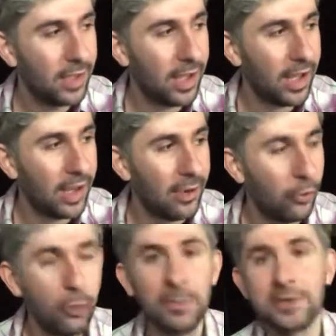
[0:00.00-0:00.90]

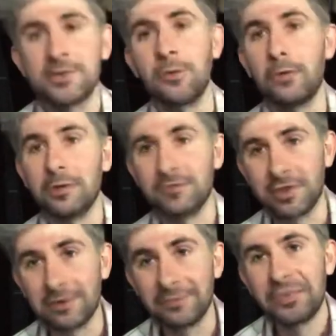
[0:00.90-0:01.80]
almost all of
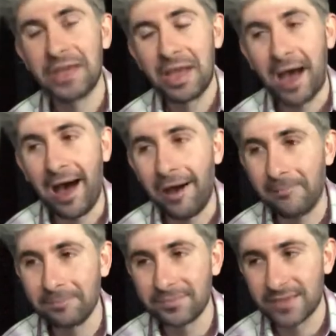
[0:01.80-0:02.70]
you.
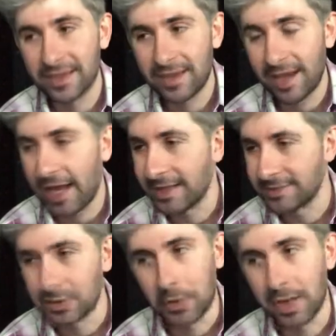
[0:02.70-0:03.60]
And
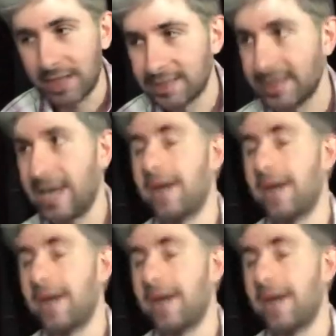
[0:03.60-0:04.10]
you know, it's,